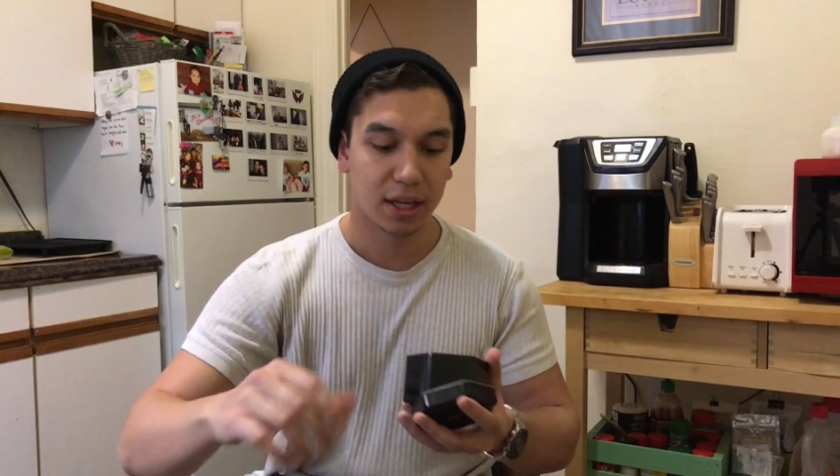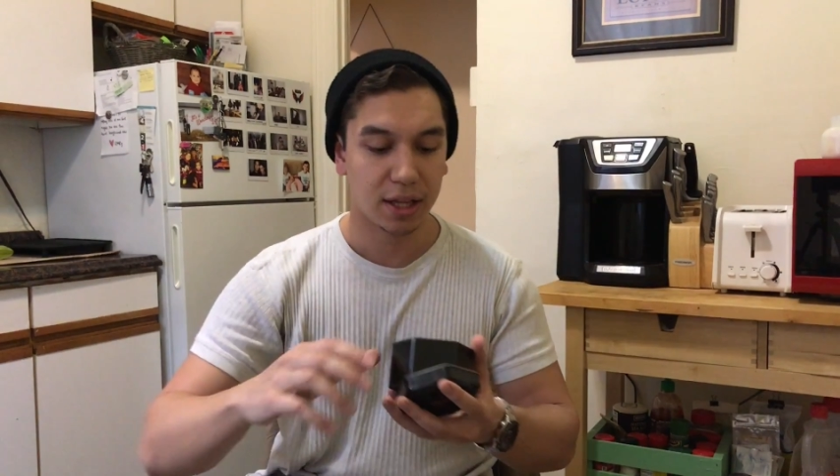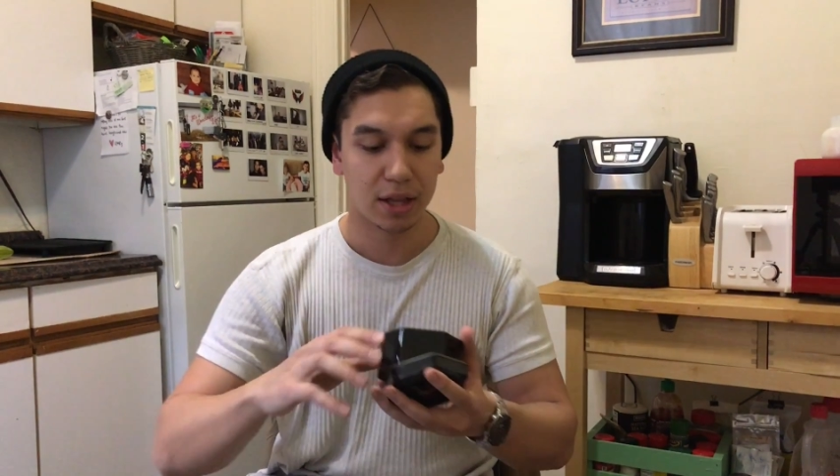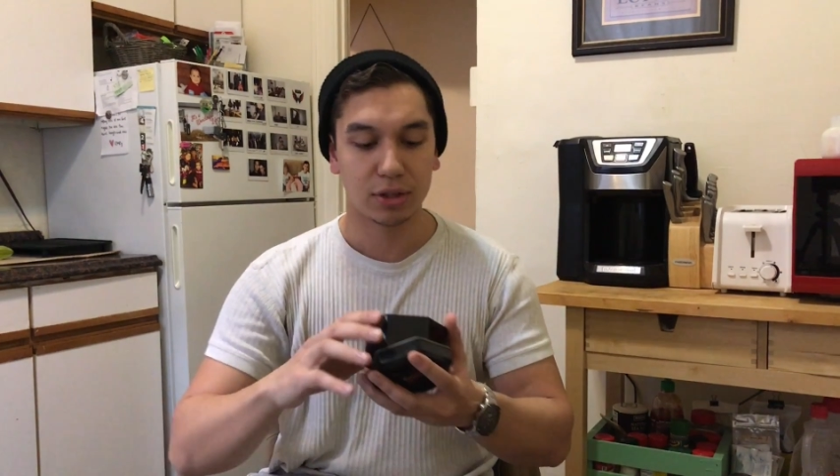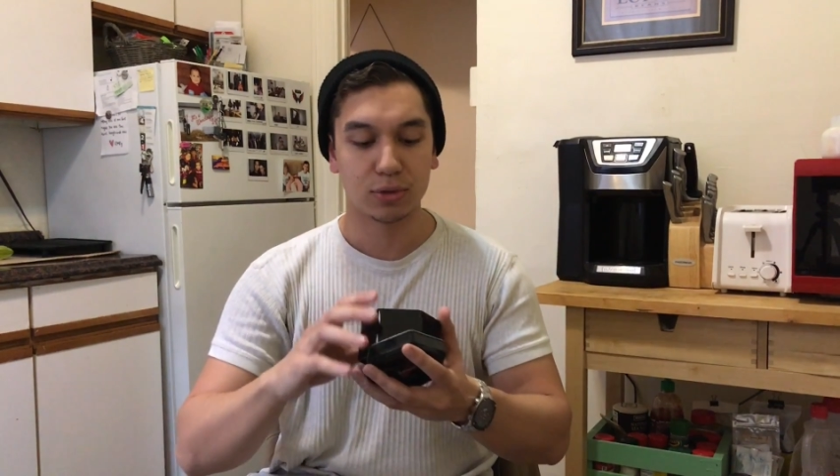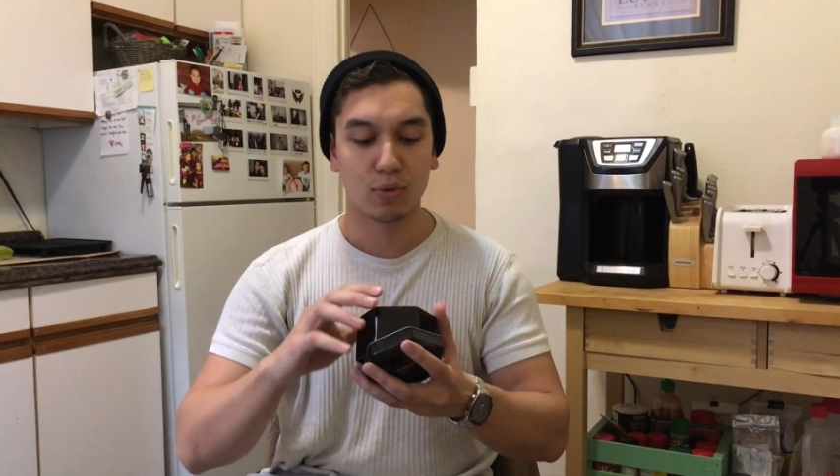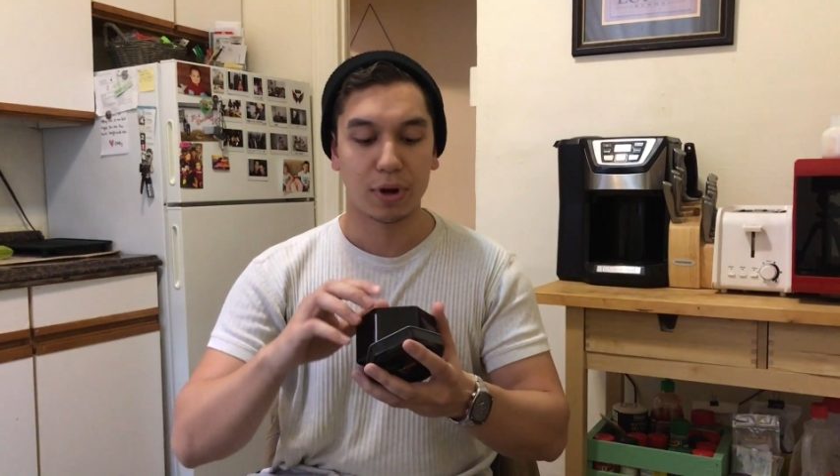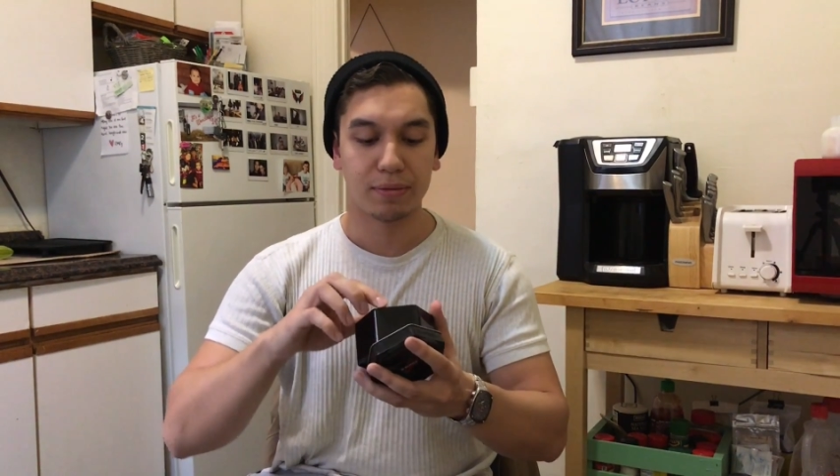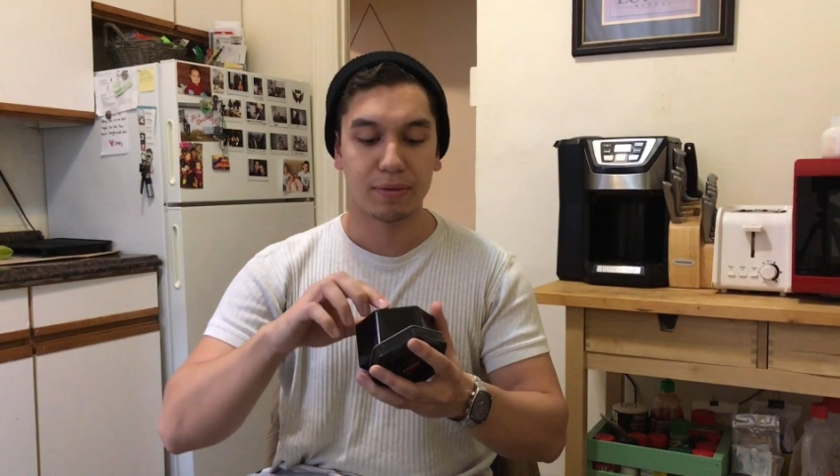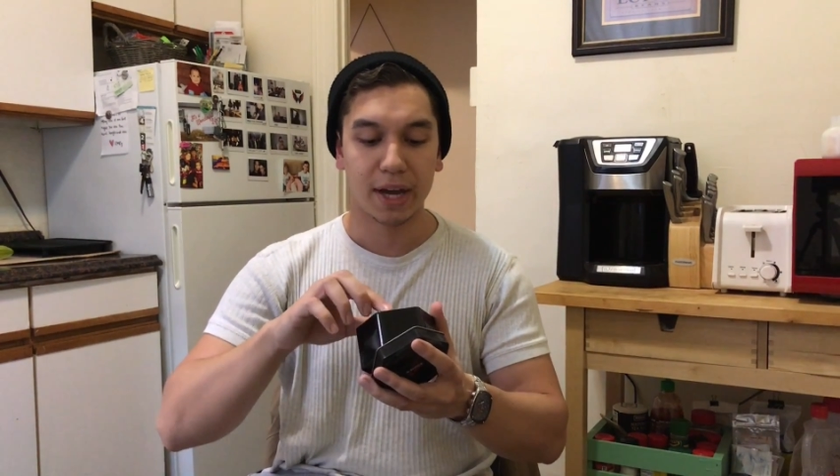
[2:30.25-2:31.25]
And then there's
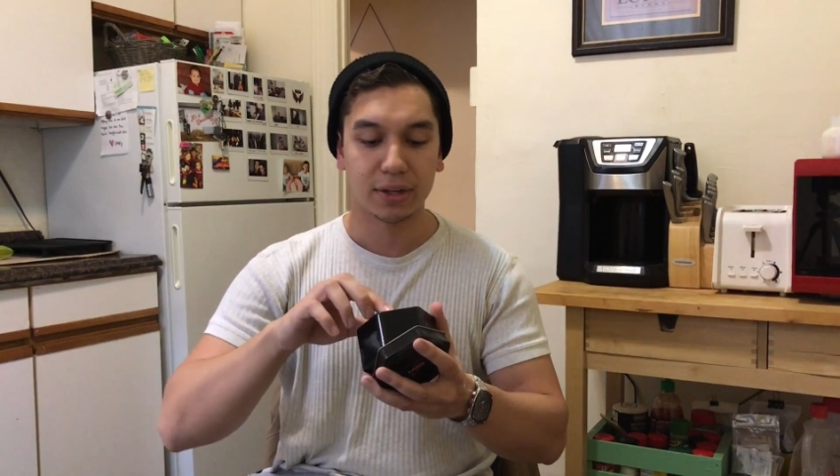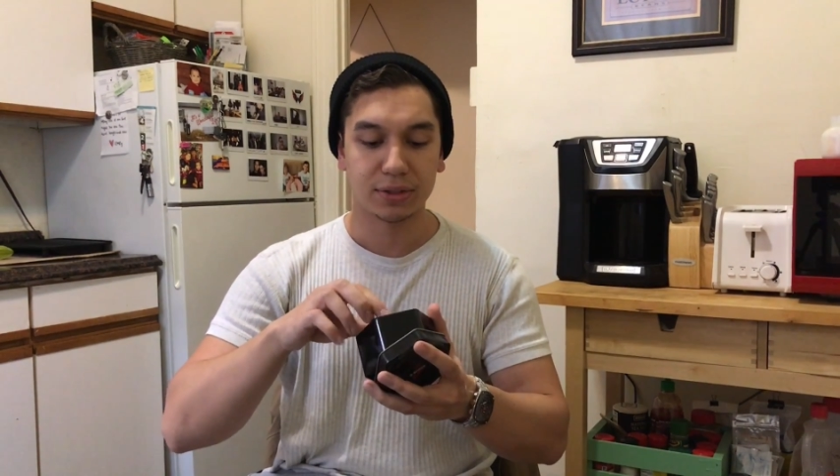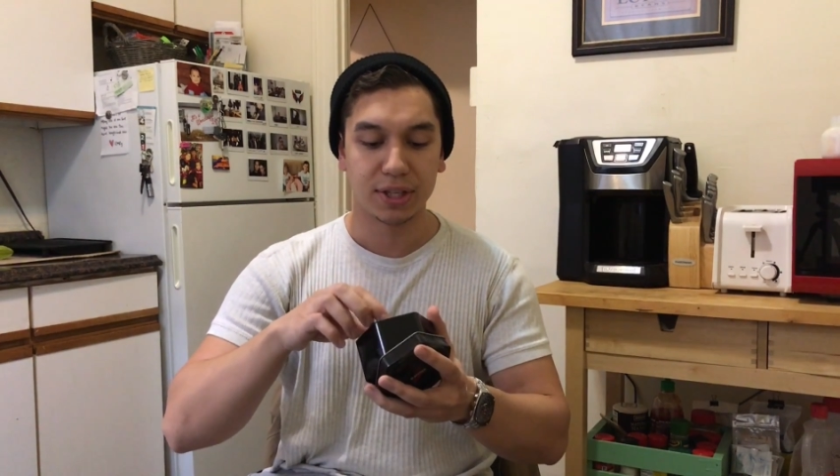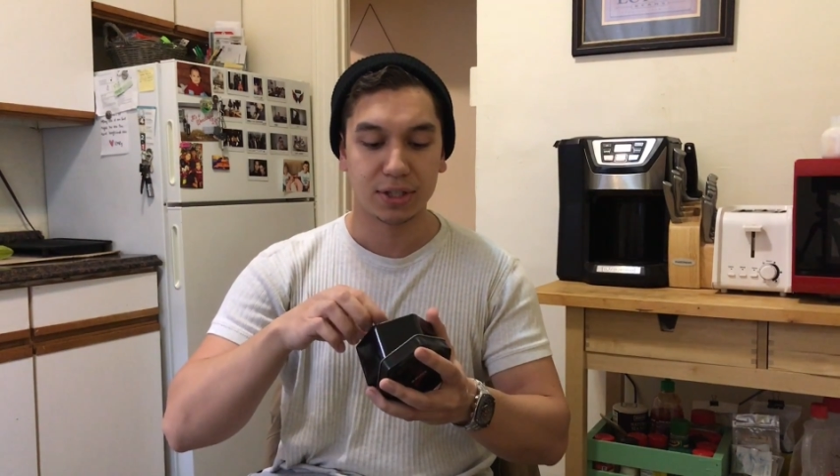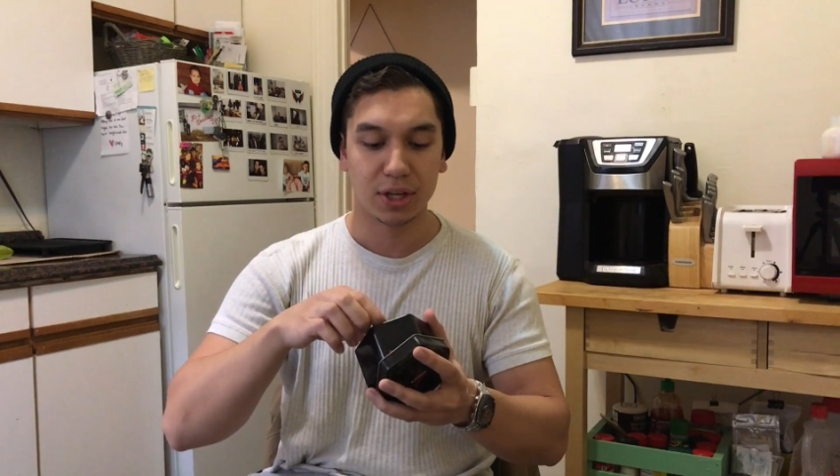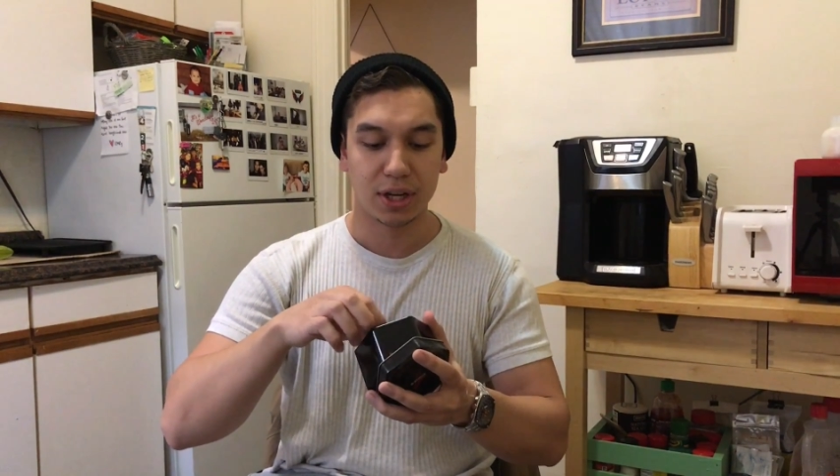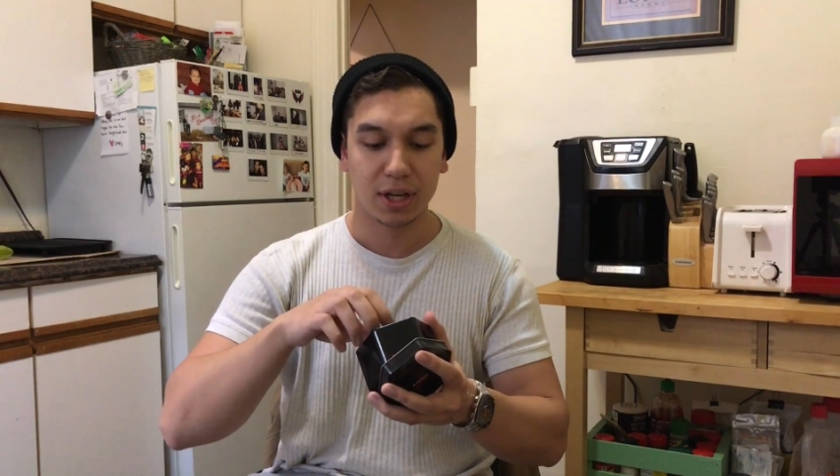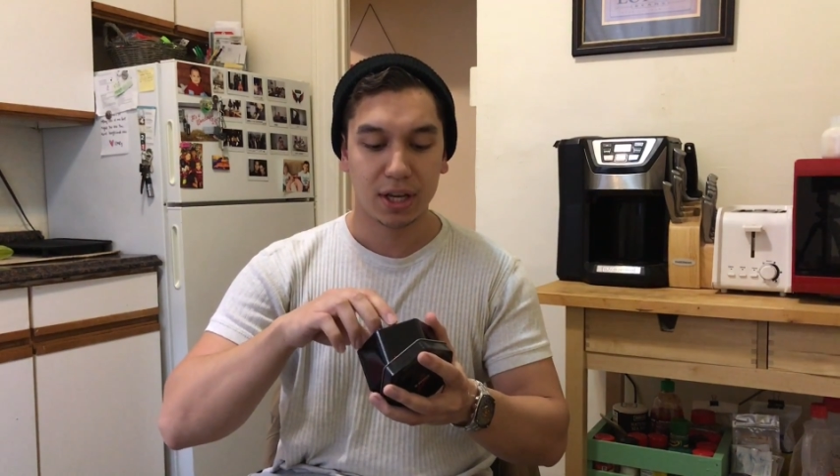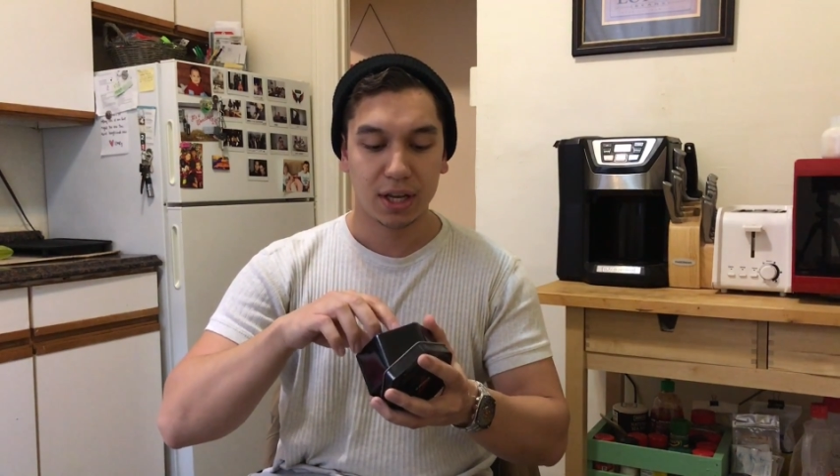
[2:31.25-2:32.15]
one final digit